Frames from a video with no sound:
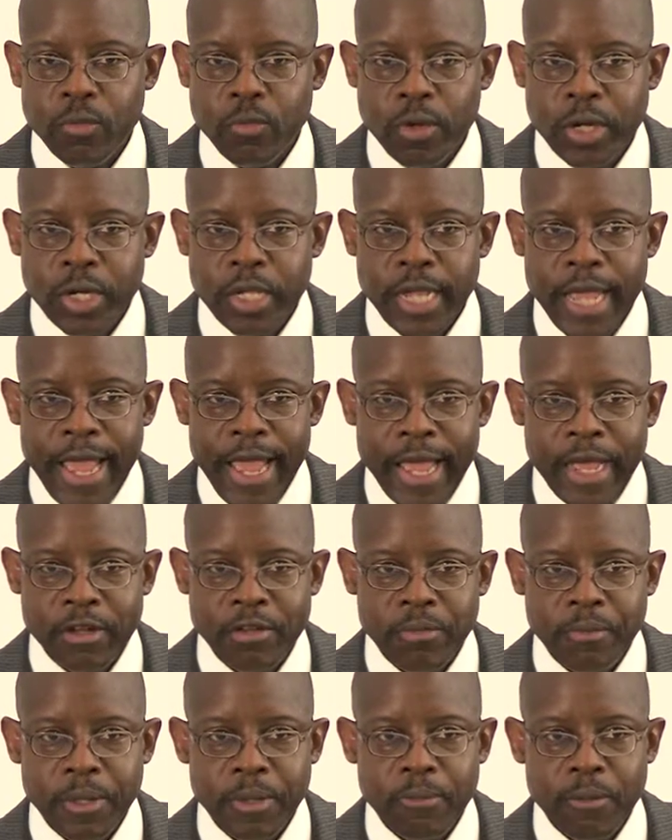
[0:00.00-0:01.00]
really
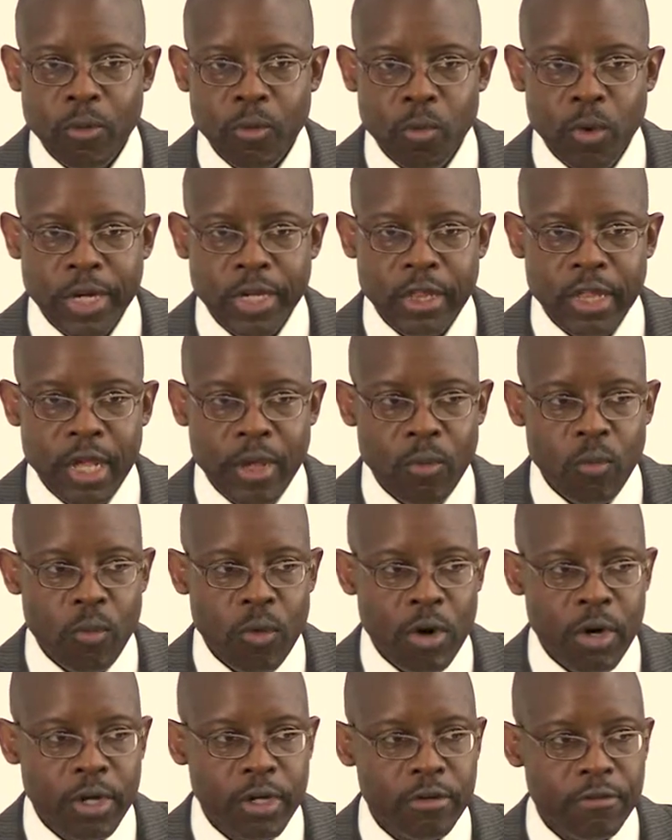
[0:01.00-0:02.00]
ask people what they
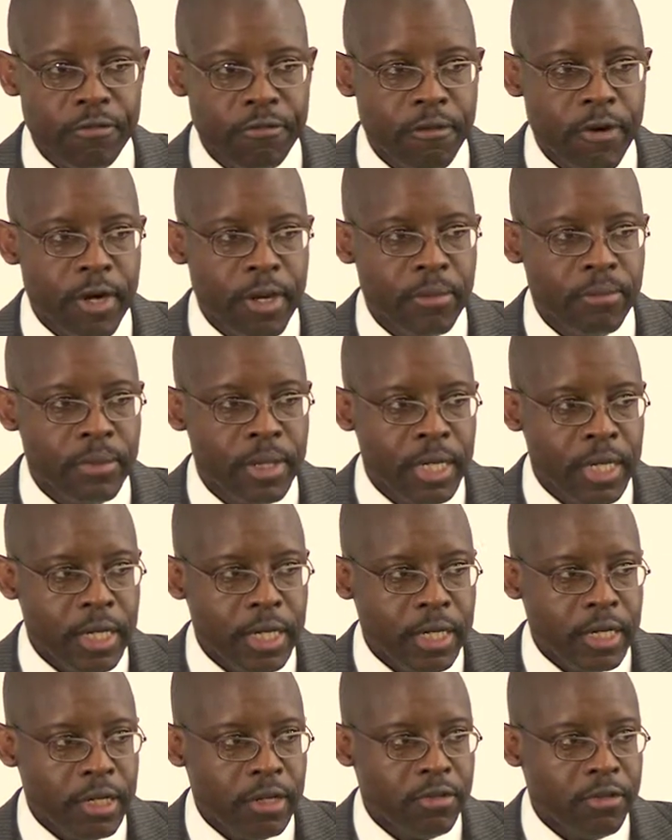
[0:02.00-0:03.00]
want from
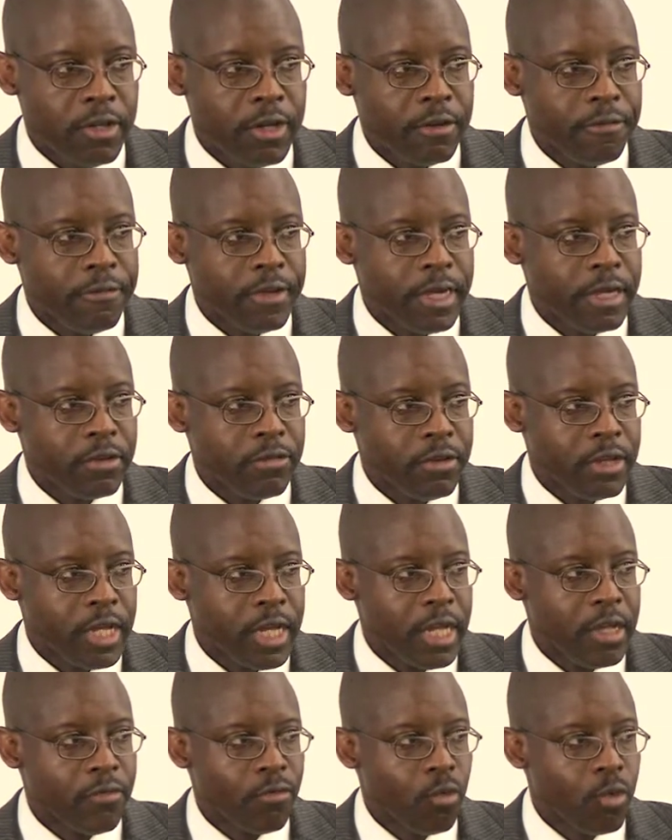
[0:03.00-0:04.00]
DCFS
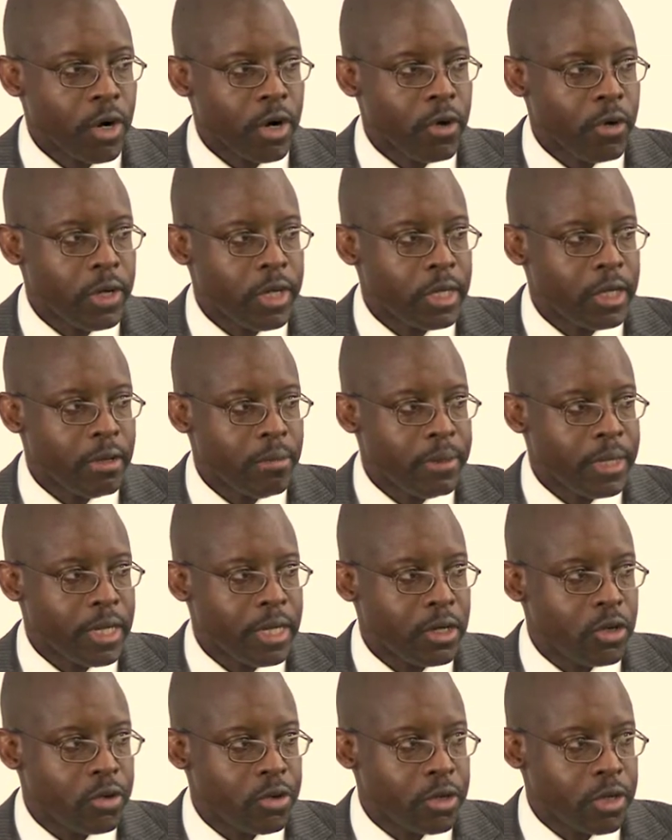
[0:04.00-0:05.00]
if we're going to be
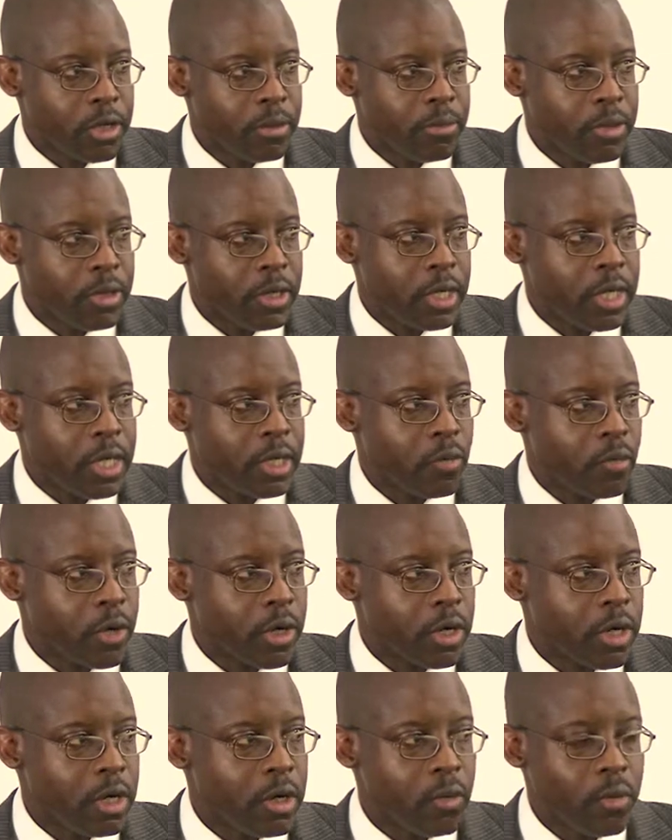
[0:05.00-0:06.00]
in your community, and
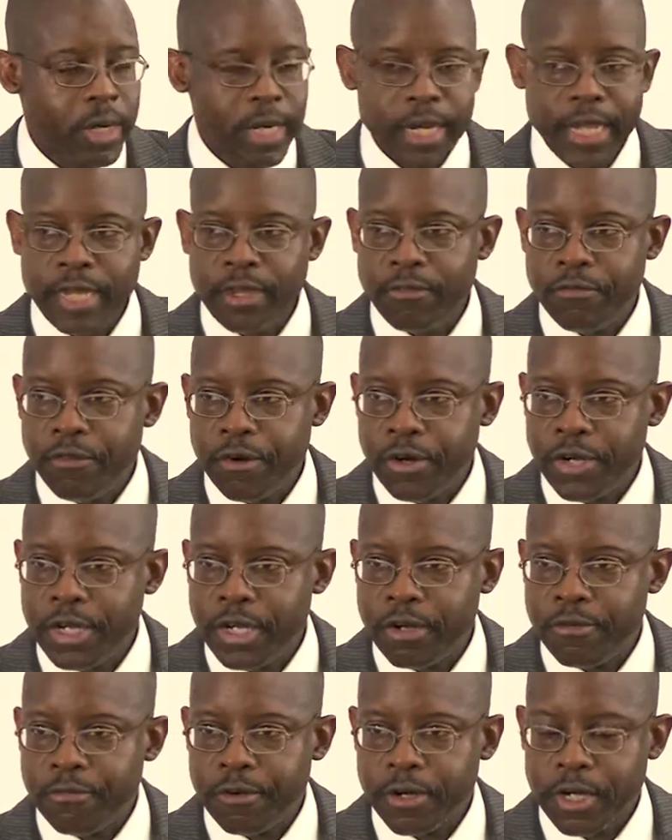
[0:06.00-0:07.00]
we're going to relate very
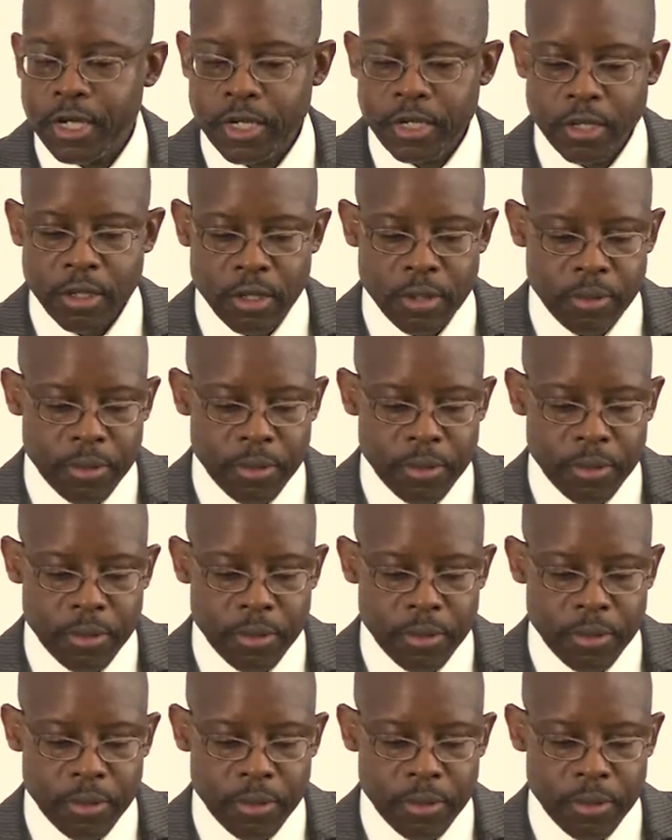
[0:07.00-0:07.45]
differently to the